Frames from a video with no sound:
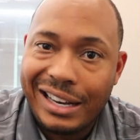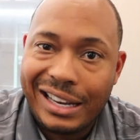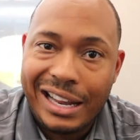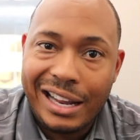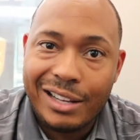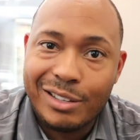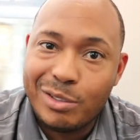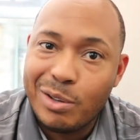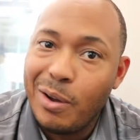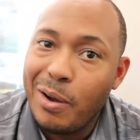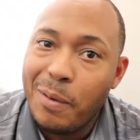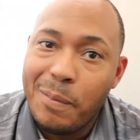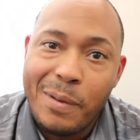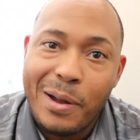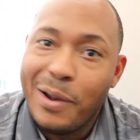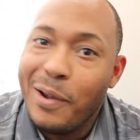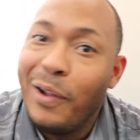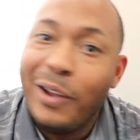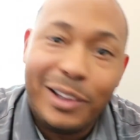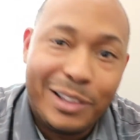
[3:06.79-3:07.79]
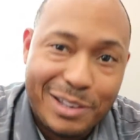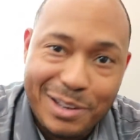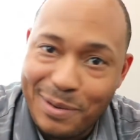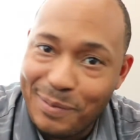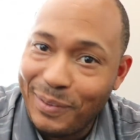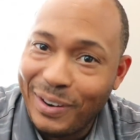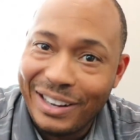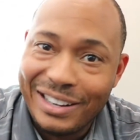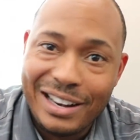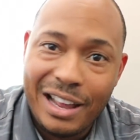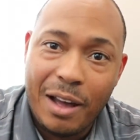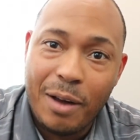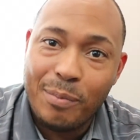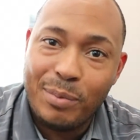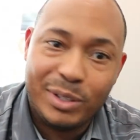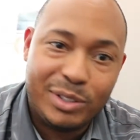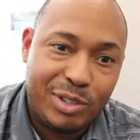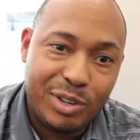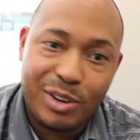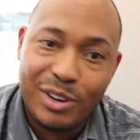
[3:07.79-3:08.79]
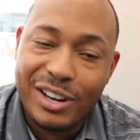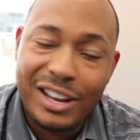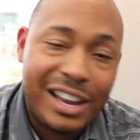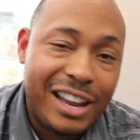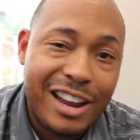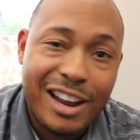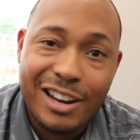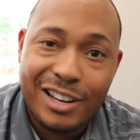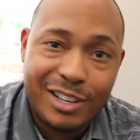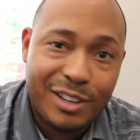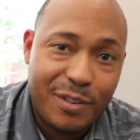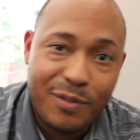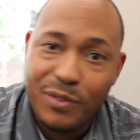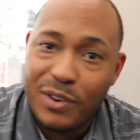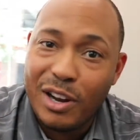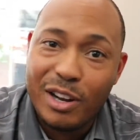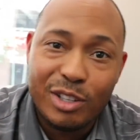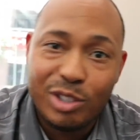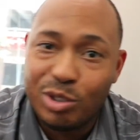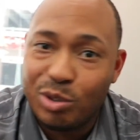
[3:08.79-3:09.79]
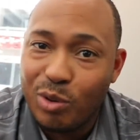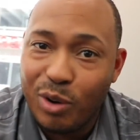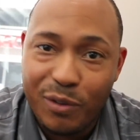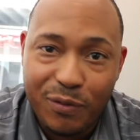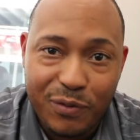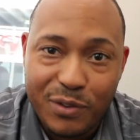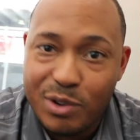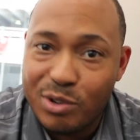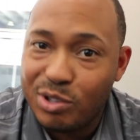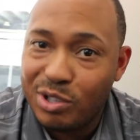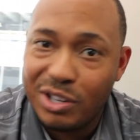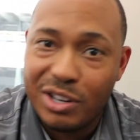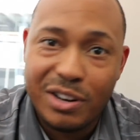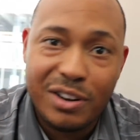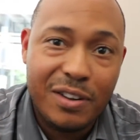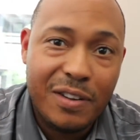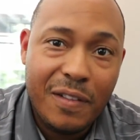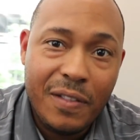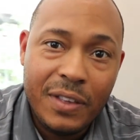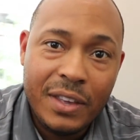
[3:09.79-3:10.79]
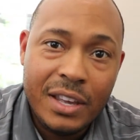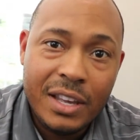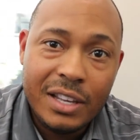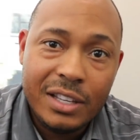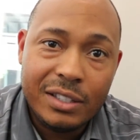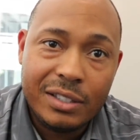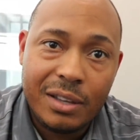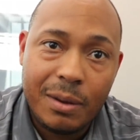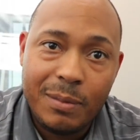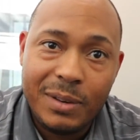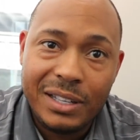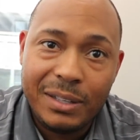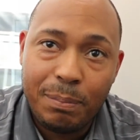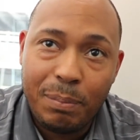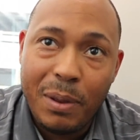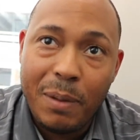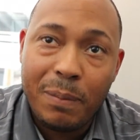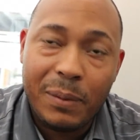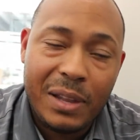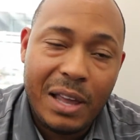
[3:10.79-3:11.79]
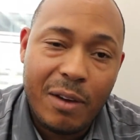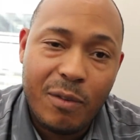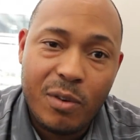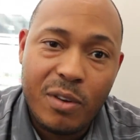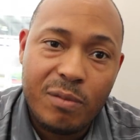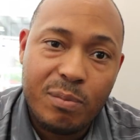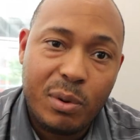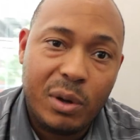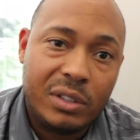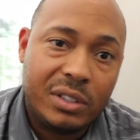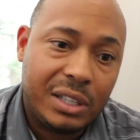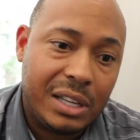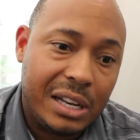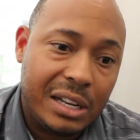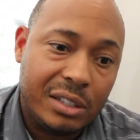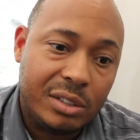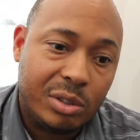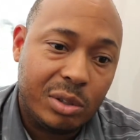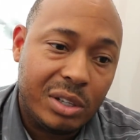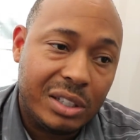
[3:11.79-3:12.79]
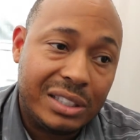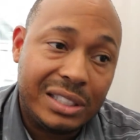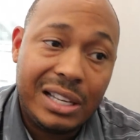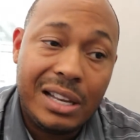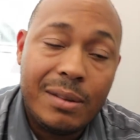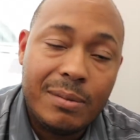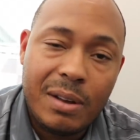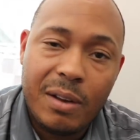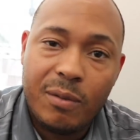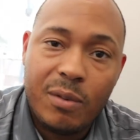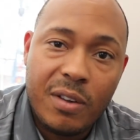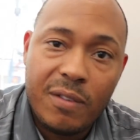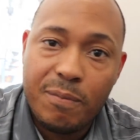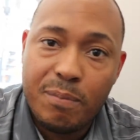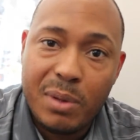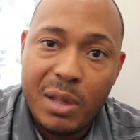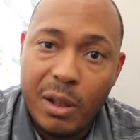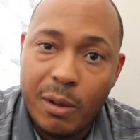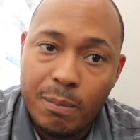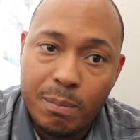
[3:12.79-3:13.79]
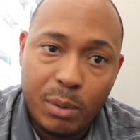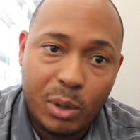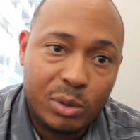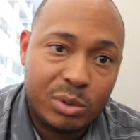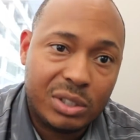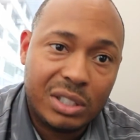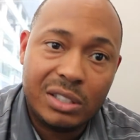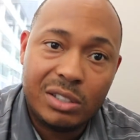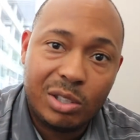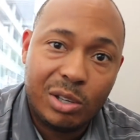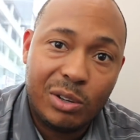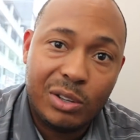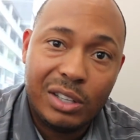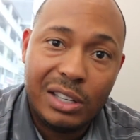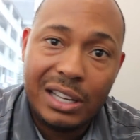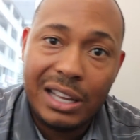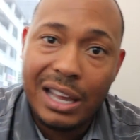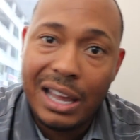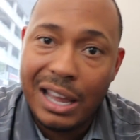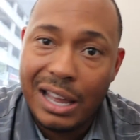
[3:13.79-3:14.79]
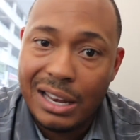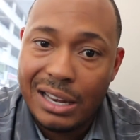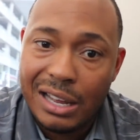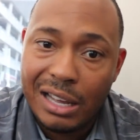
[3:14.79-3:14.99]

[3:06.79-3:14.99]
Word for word: I can't talk about all of them right now, but you're going to hear in a very short future some of the people that we've brought together. So the team that we've built, both internally and